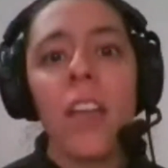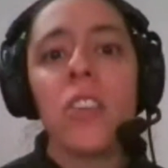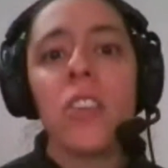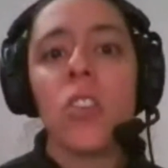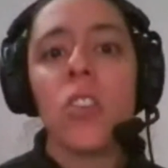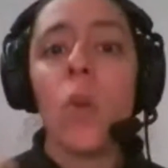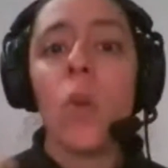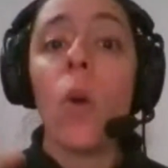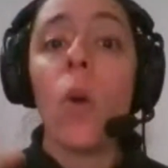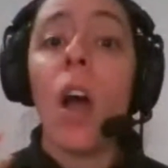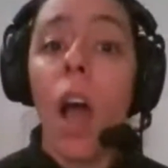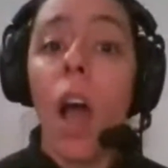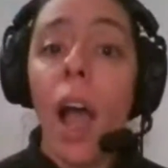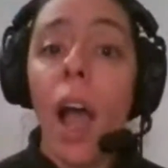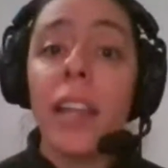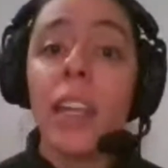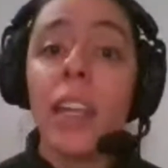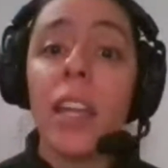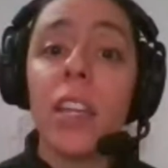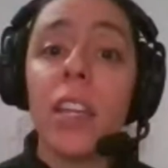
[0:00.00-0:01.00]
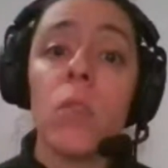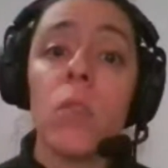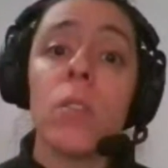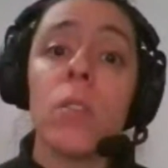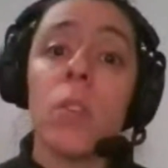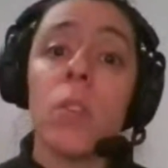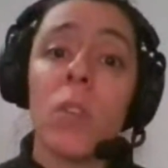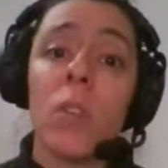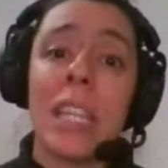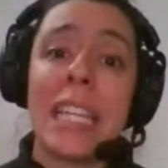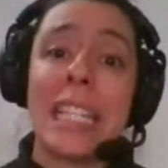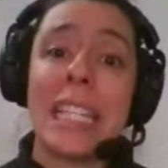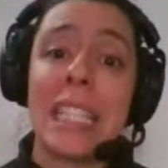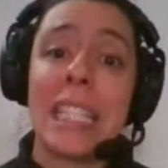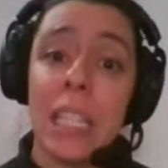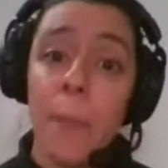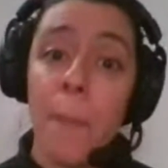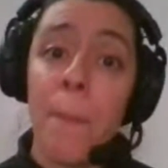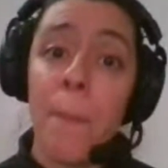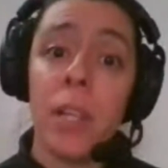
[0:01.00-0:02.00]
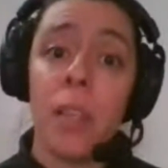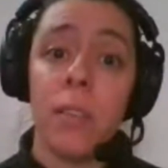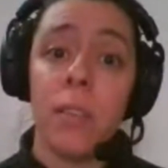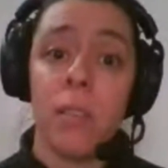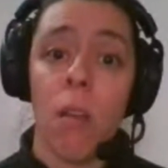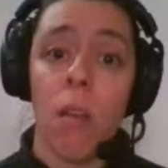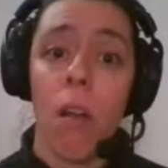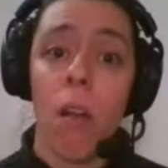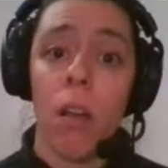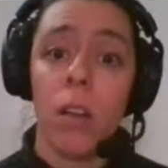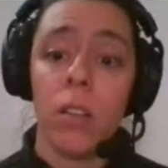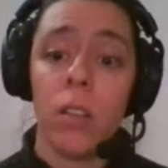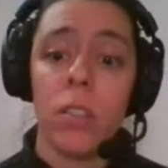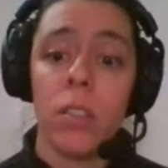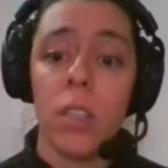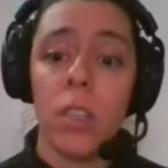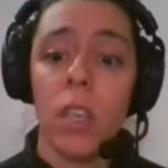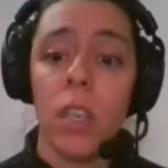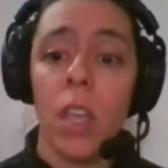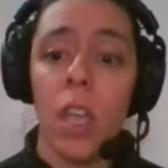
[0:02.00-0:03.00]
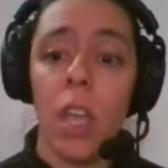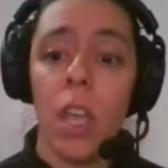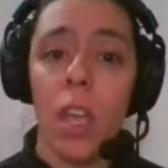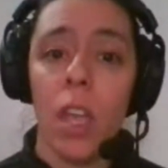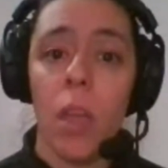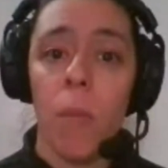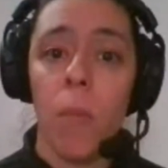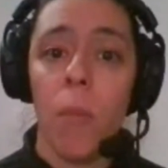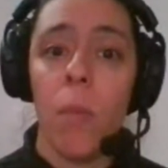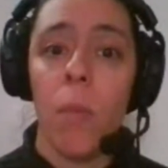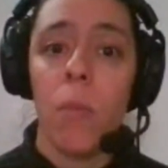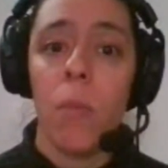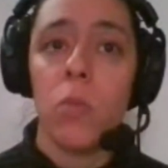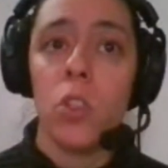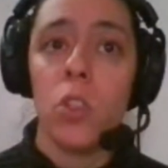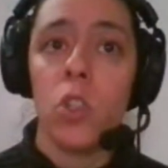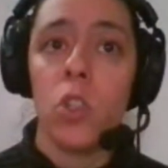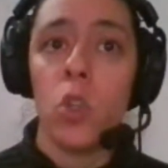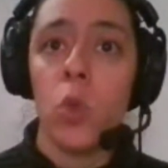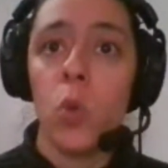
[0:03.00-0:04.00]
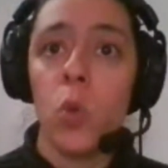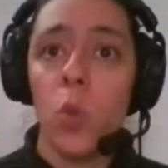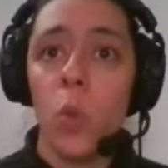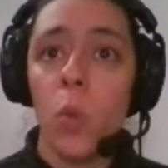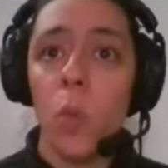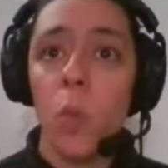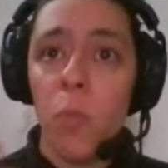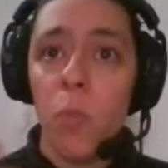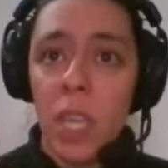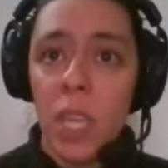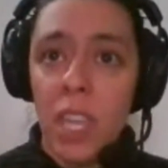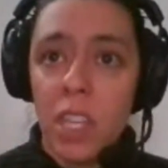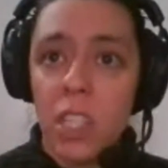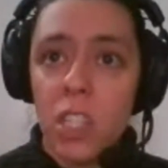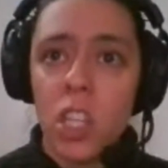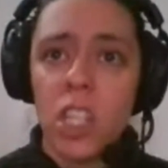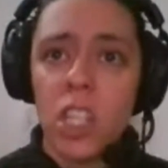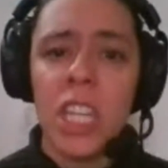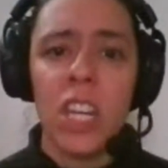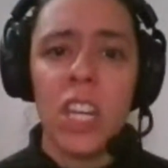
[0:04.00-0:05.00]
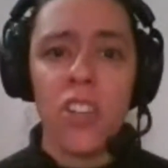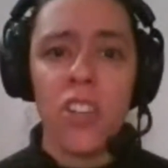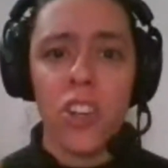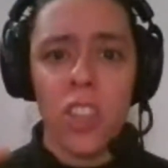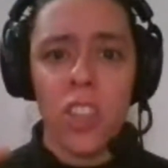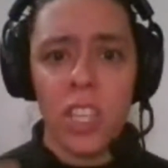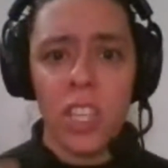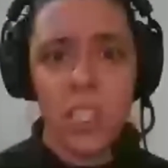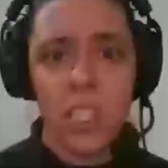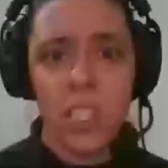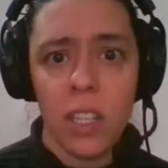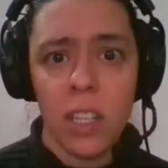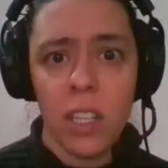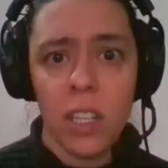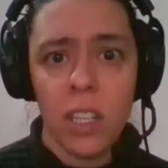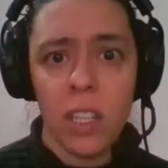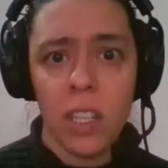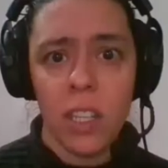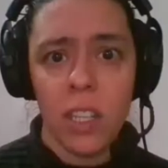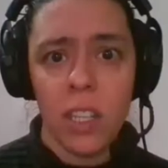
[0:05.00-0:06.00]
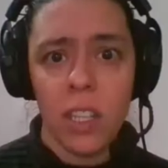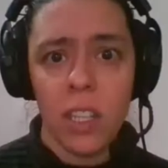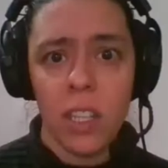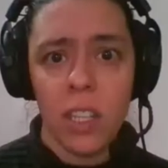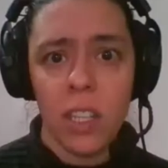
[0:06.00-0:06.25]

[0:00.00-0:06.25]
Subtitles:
So I like using really simple songs to teach this skill.